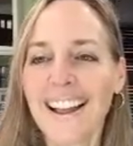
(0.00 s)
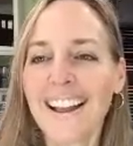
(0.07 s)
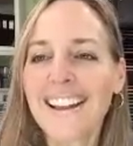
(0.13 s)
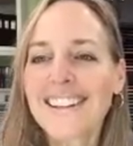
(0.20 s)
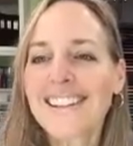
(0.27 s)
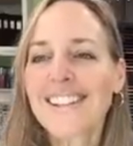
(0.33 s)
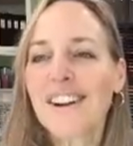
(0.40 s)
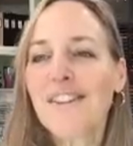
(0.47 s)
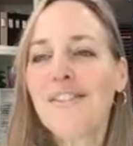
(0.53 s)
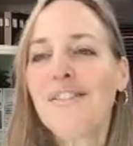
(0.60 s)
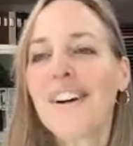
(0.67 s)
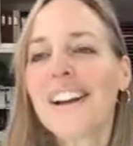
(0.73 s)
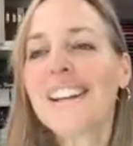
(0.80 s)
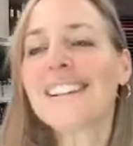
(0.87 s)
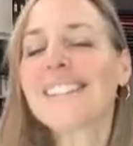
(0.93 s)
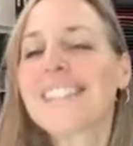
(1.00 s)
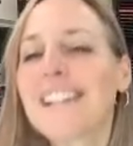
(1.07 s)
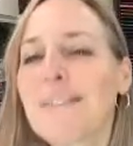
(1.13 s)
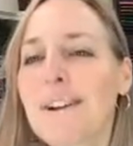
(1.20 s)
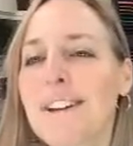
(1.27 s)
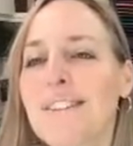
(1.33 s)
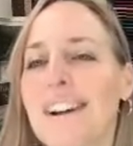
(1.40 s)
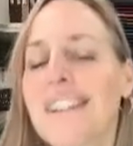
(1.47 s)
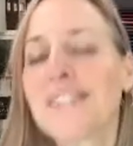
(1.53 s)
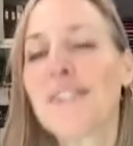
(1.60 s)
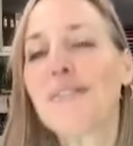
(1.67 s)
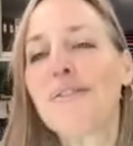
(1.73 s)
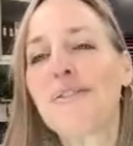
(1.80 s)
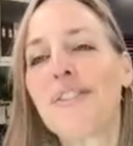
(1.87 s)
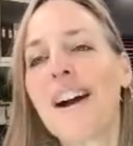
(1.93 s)
It's so fun to see where you guys
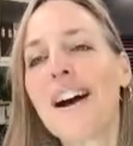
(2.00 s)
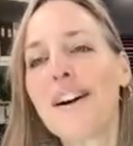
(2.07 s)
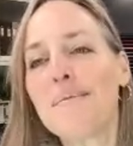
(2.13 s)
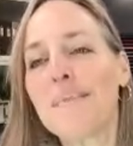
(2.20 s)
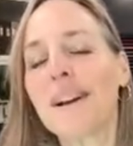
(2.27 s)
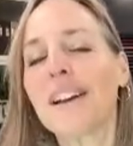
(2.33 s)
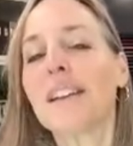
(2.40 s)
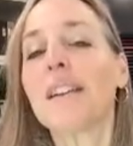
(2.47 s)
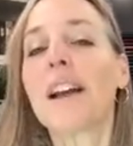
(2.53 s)
are from.